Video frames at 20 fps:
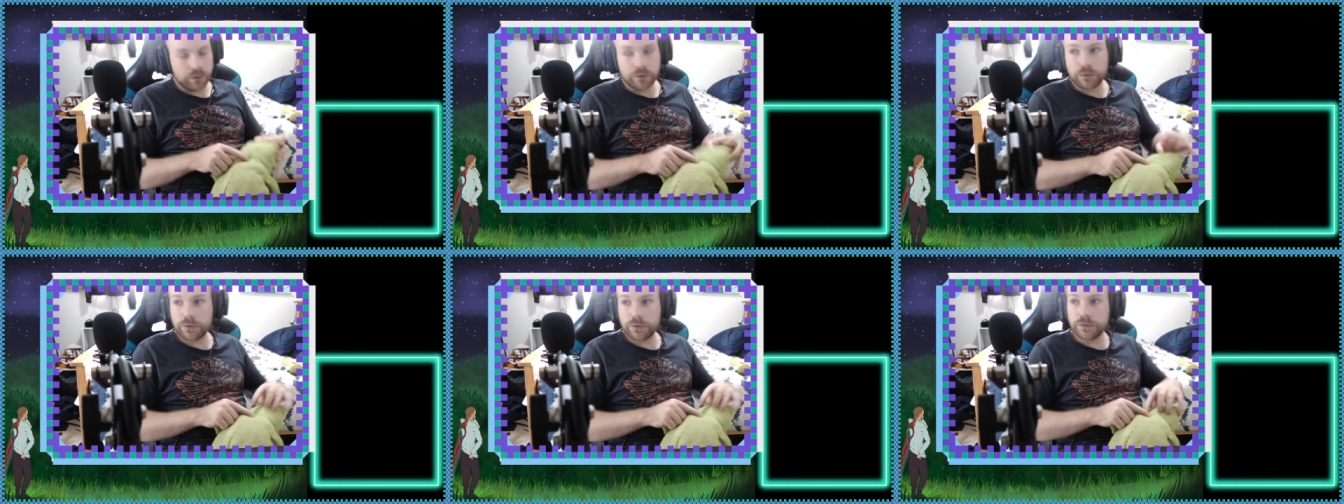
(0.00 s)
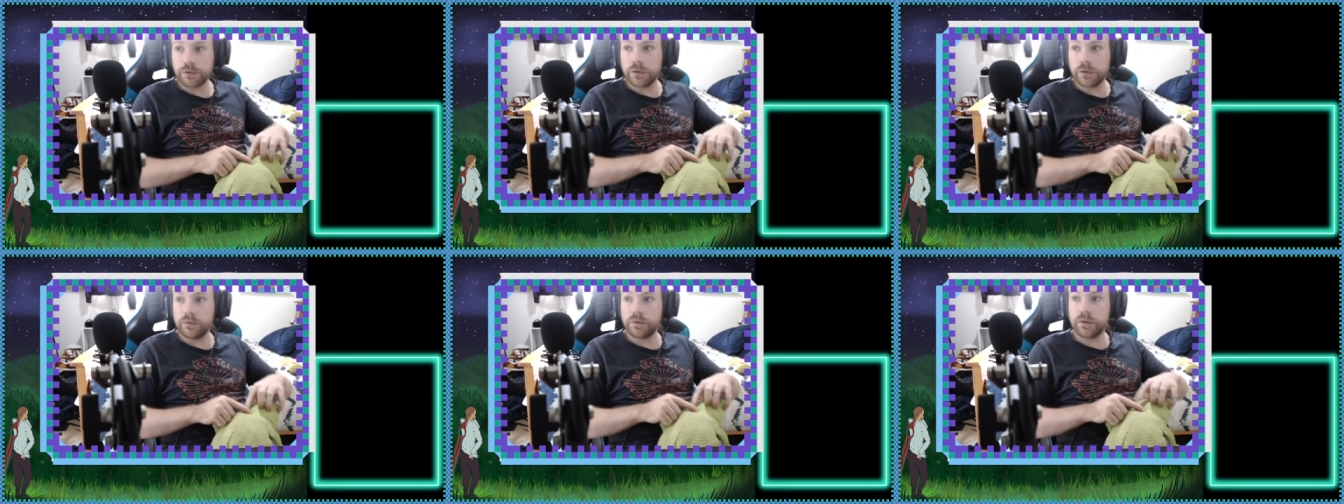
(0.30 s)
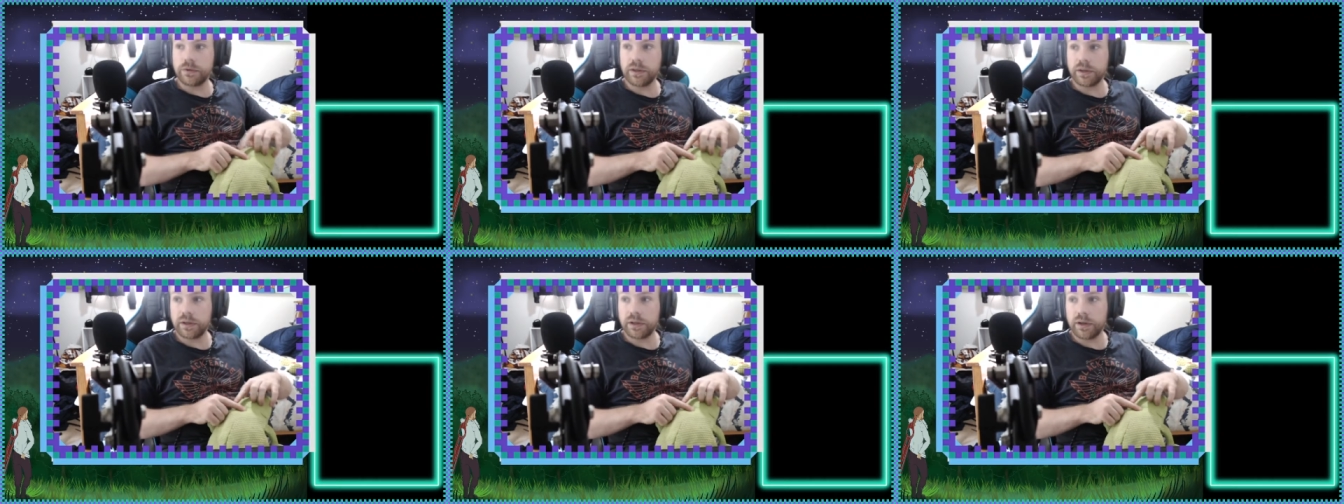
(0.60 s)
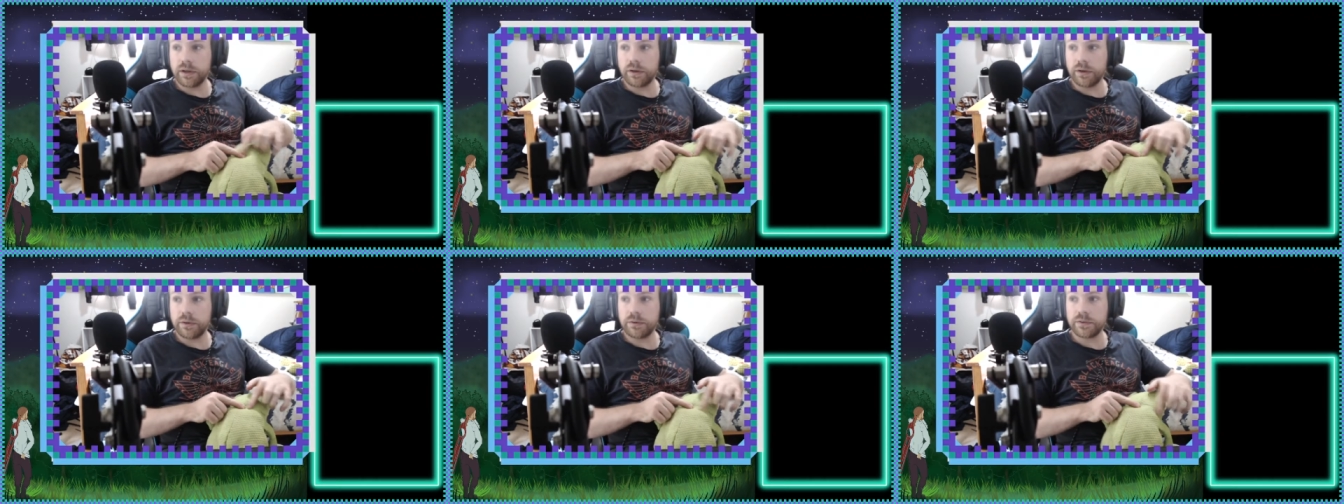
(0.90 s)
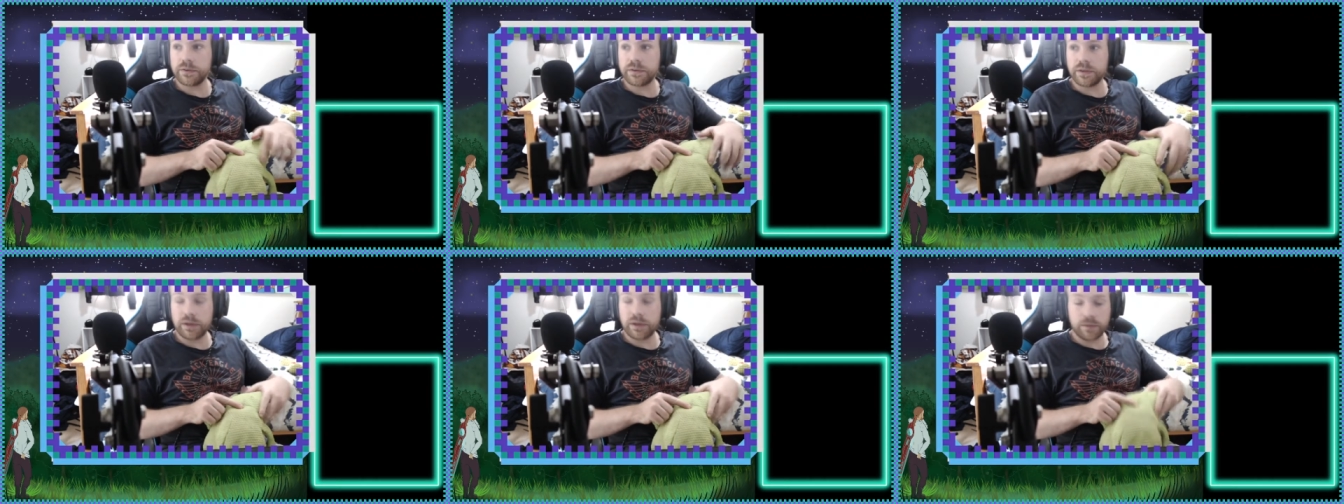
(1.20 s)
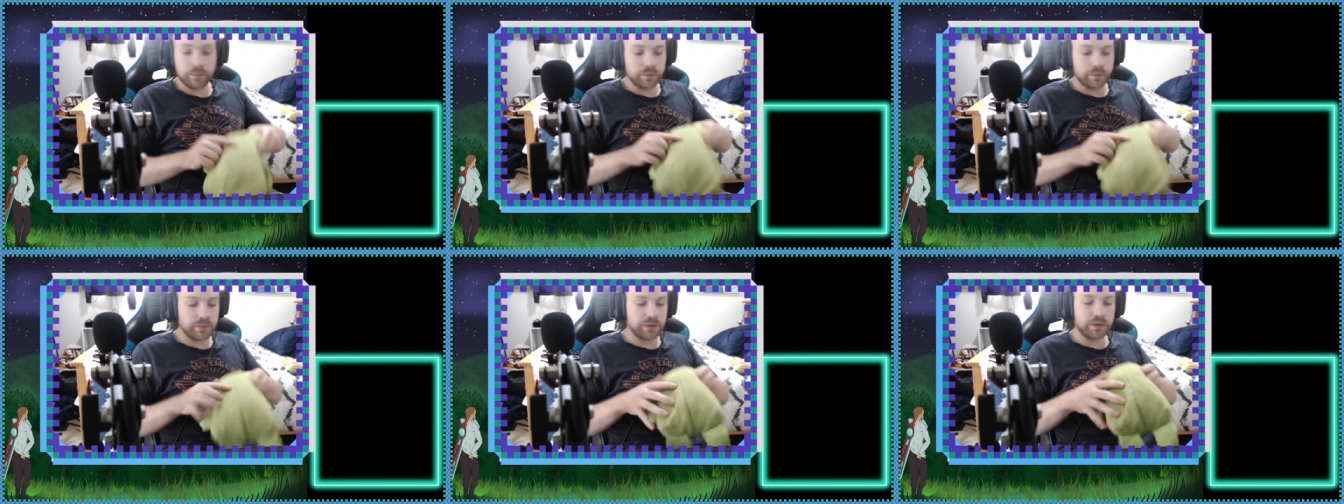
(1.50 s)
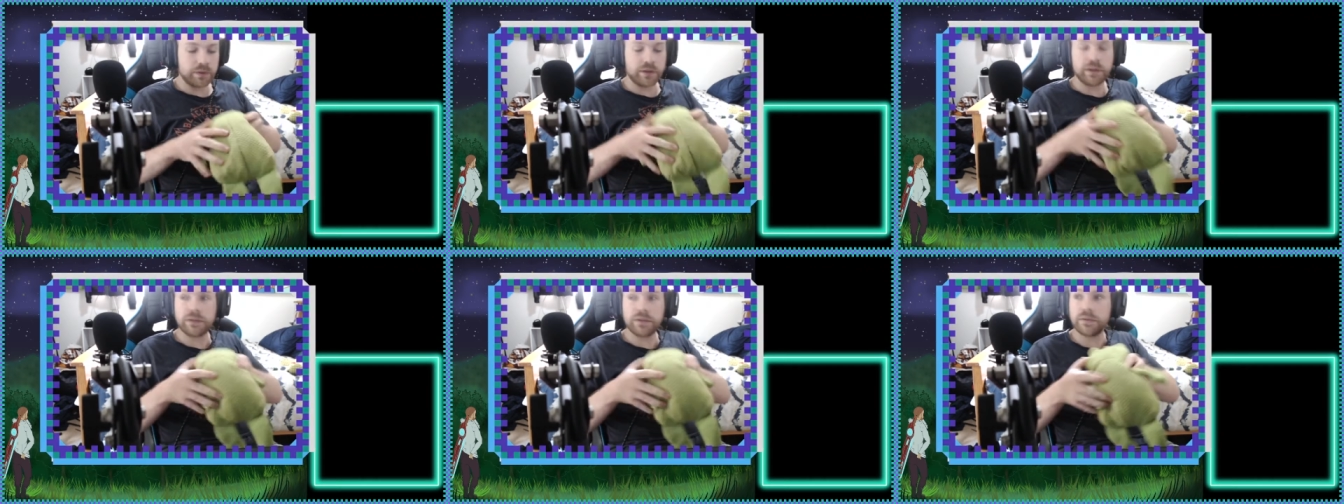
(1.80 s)
cross over like another seam, so
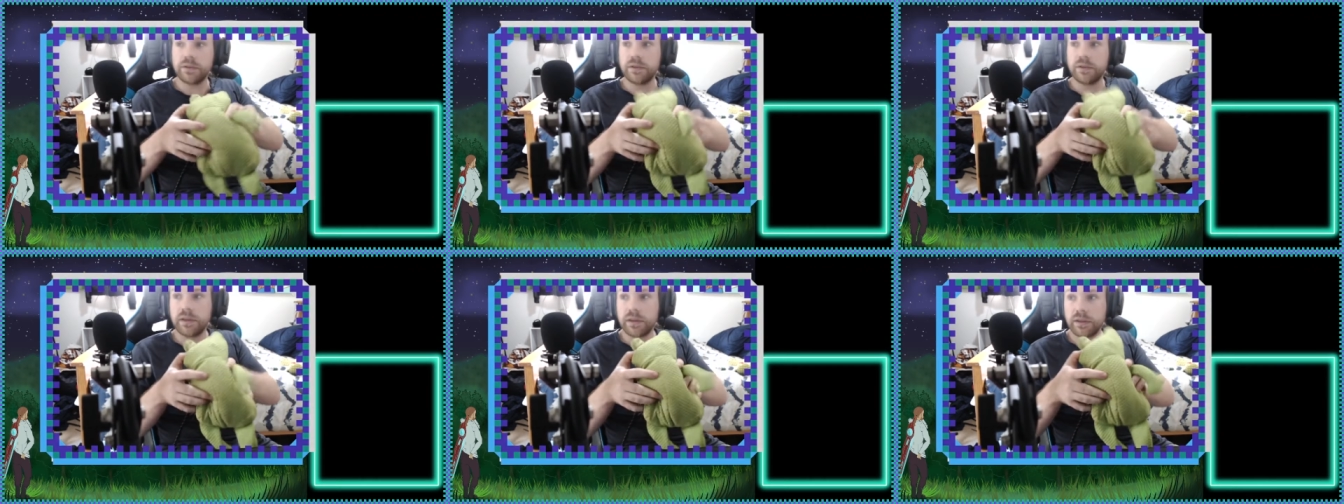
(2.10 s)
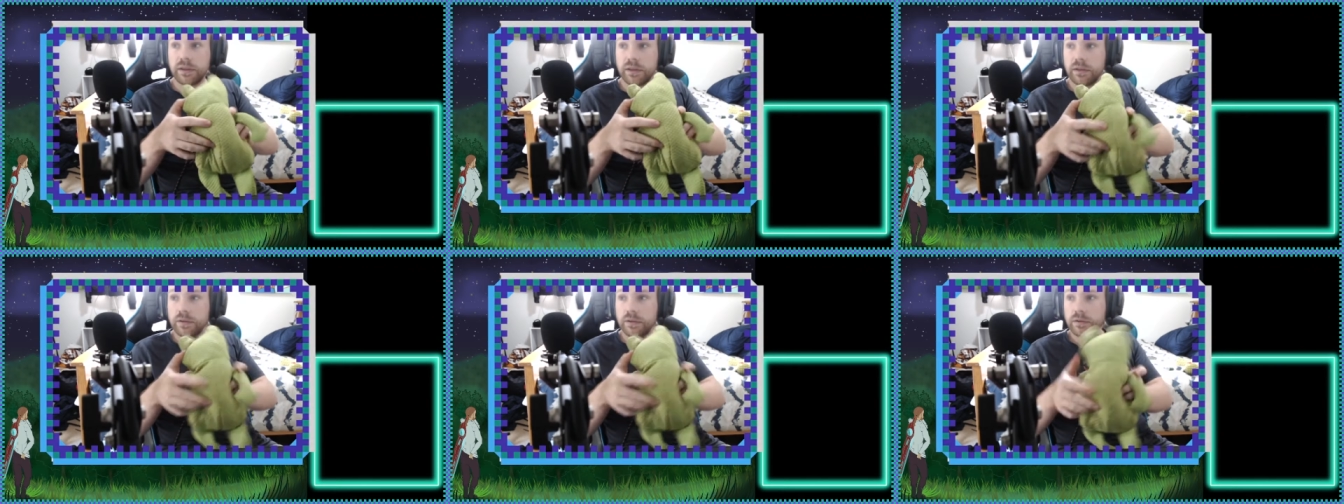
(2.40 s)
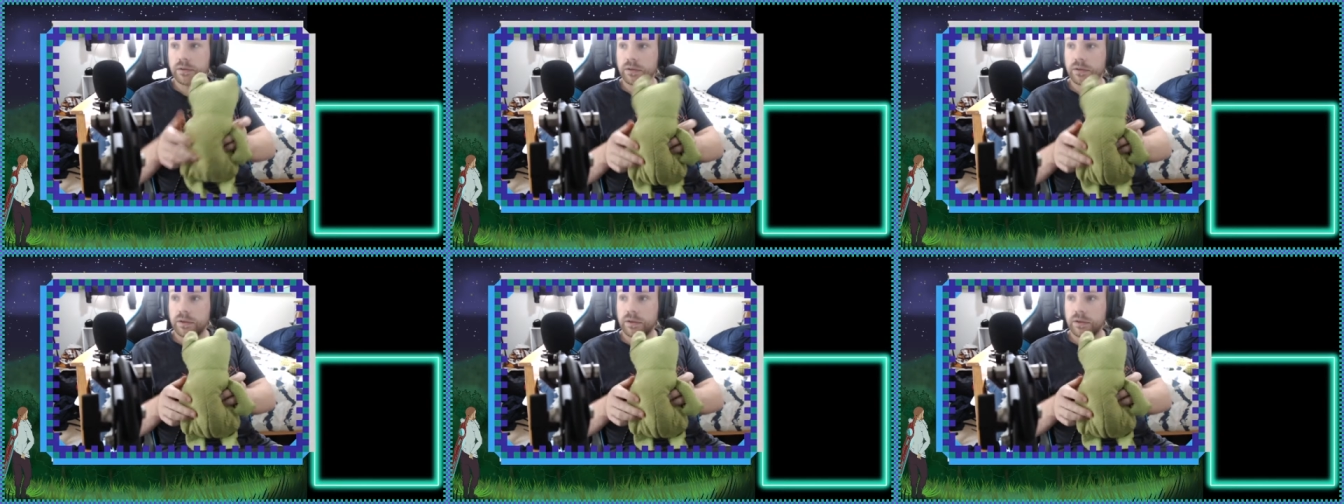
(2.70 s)
like at the neck here,